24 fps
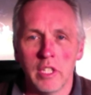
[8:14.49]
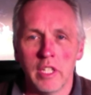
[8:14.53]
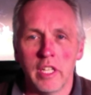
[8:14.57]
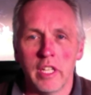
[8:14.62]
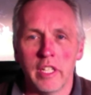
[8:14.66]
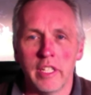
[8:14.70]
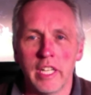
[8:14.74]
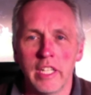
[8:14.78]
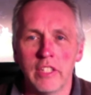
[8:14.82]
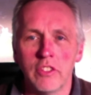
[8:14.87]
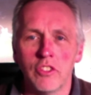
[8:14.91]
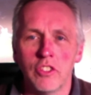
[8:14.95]

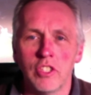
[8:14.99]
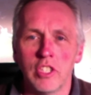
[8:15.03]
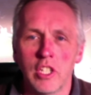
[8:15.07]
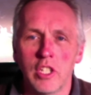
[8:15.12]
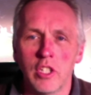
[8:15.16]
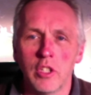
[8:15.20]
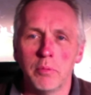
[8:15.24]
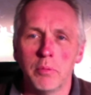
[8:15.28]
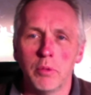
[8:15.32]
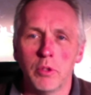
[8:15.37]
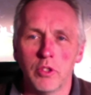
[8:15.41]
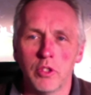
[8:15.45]

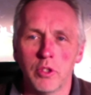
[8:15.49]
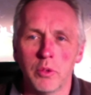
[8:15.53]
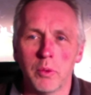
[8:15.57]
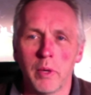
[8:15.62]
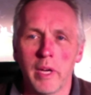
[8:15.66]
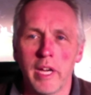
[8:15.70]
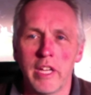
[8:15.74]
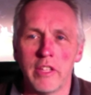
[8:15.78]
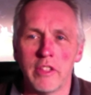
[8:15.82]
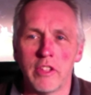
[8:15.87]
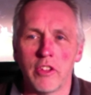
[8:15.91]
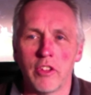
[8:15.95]
Inacio put
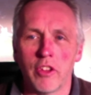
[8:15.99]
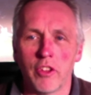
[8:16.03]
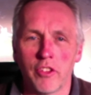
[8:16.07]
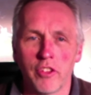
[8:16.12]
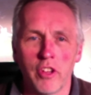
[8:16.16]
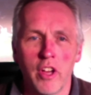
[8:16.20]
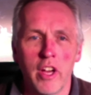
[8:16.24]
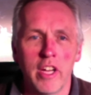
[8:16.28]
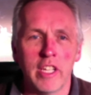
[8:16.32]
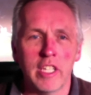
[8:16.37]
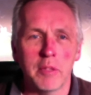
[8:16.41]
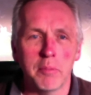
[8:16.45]
away the
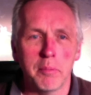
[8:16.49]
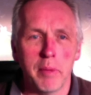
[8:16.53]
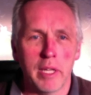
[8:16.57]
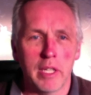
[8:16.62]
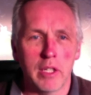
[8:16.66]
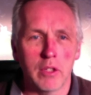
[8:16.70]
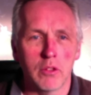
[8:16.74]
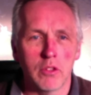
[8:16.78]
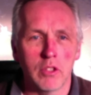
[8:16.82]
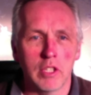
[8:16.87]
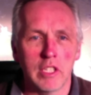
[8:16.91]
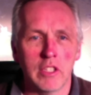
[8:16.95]
deciding
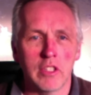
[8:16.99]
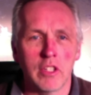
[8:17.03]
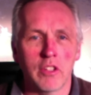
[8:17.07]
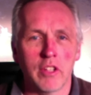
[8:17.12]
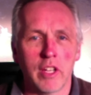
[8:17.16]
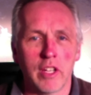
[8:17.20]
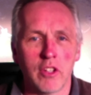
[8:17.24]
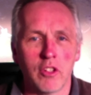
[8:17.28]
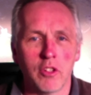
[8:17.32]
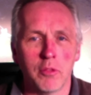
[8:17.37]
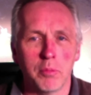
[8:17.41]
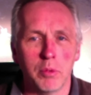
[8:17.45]
penalty to
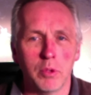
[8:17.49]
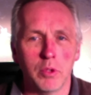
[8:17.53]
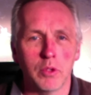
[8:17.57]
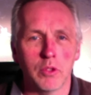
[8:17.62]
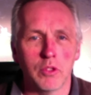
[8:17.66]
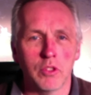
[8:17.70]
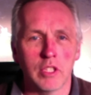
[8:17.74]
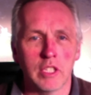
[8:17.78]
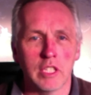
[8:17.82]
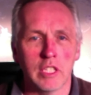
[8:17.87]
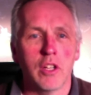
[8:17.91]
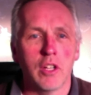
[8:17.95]
take
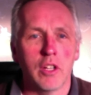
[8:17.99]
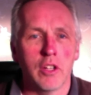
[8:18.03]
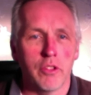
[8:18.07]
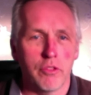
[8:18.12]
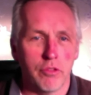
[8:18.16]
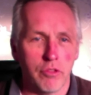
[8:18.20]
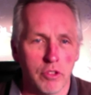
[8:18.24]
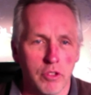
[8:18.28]
Sporting through.